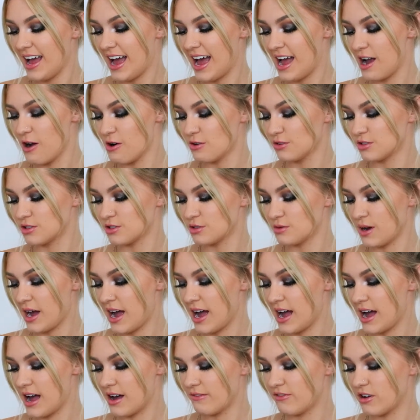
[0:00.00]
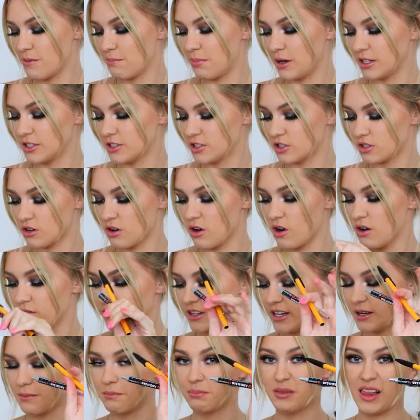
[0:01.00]
I also have a bunch of
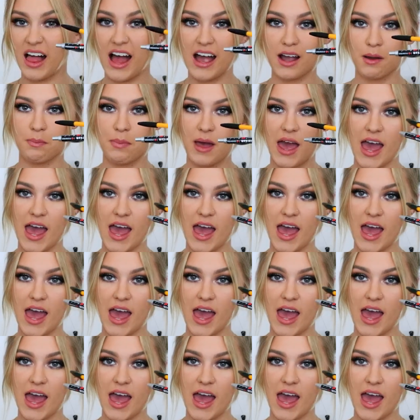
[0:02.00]
like black